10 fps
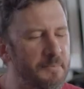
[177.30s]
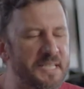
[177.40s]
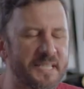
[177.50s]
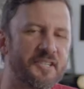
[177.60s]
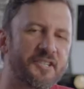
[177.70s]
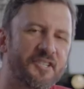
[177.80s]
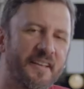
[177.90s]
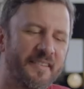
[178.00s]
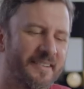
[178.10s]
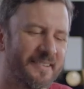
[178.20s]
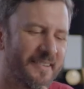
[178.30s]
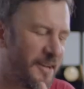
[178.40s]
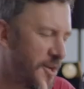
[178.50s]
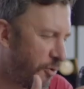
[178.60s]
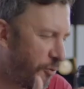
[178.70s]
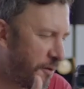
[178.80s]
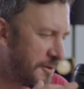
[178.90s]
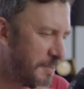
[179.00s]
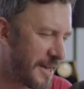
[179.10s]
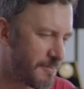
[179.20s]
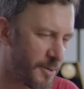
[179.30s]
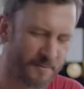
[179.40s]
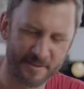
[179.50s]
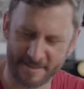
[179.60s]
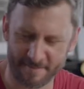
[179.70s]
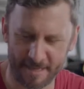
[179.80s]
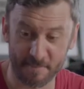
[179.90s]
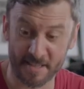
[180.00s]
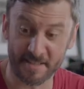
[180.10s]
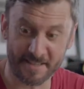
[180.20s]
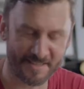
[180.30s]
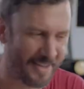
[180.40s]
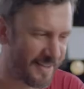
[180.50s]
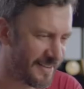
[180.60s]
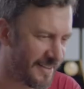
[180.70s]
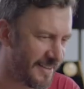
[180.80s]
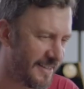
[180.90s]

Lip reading: misunderstanding with the metabone. Sometimes it does that.